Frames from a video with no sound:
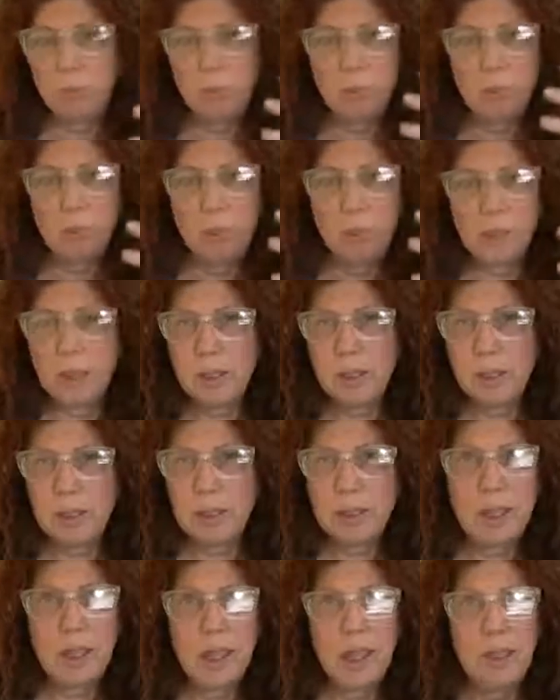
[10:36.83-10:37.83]
being a
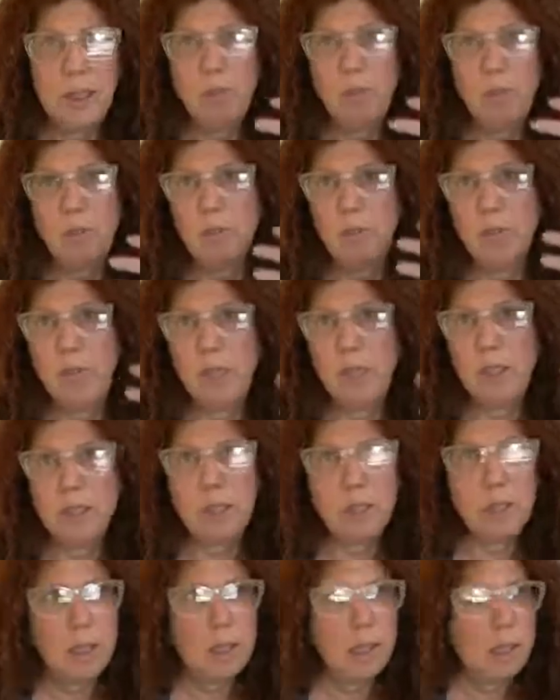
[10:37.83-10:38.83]
slave to
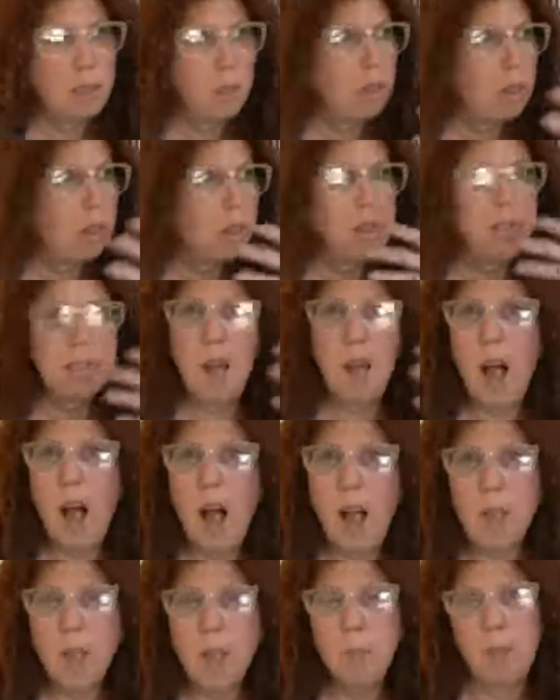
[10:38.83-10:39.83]
that
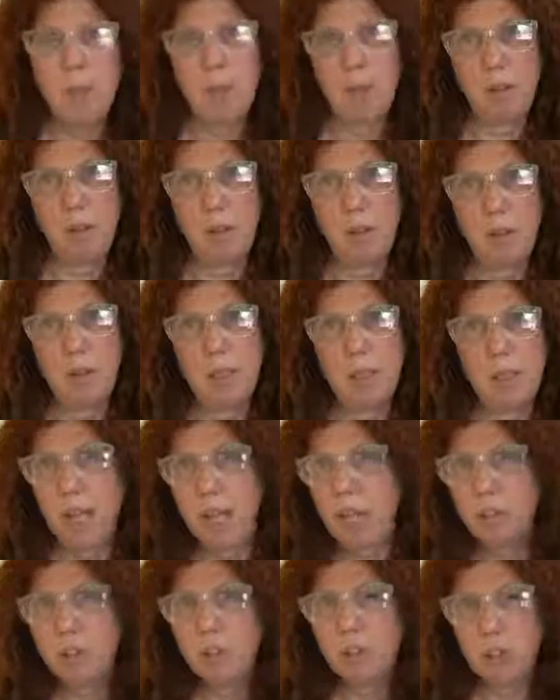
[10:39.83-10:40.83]
time devil that
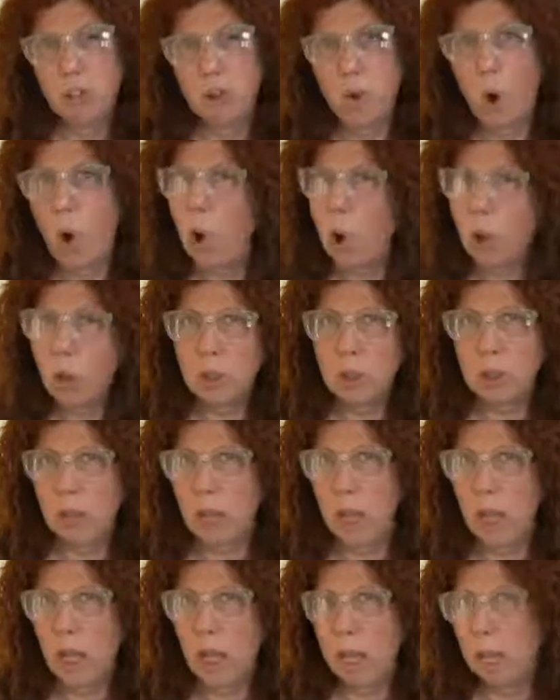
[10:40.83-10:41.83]
tells you all the
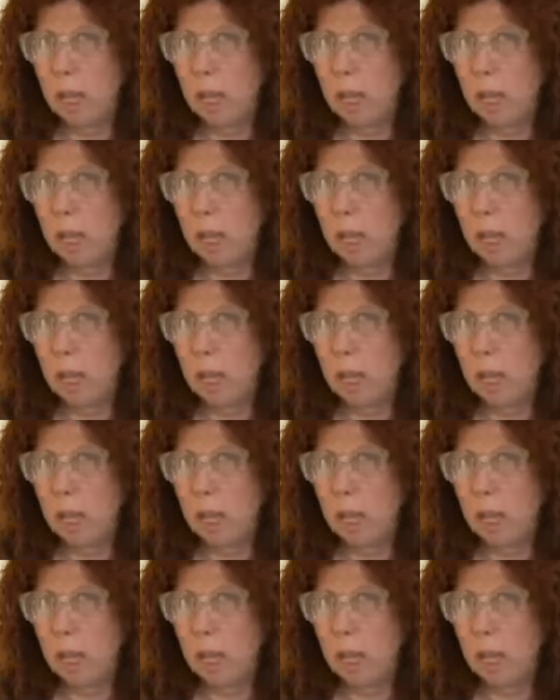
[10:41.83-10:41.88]
time,